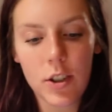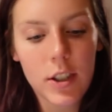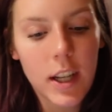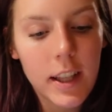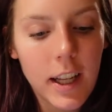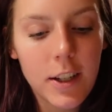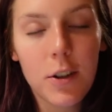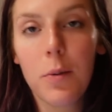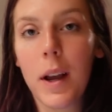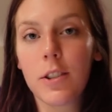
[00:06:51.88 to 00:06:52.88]
just like they
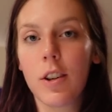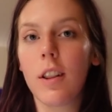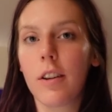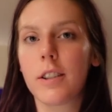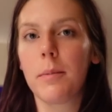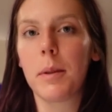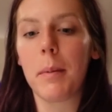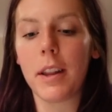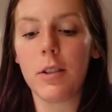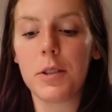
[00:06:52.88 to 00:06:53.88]
do. We actually looked up the
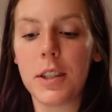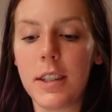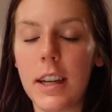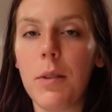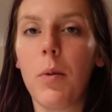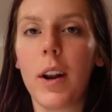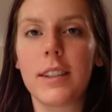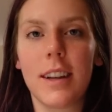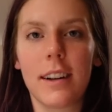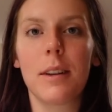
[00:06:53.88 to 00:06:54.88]
menu to see what
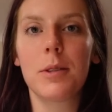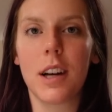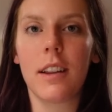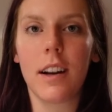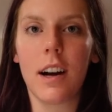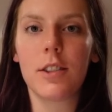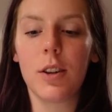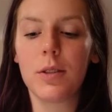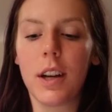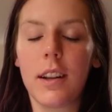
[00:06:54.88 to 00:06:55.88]
exactly was on the
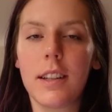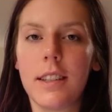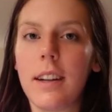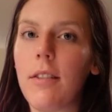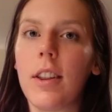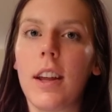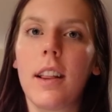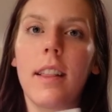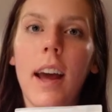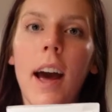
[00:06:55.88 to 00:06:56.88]
nachos and this is everything that they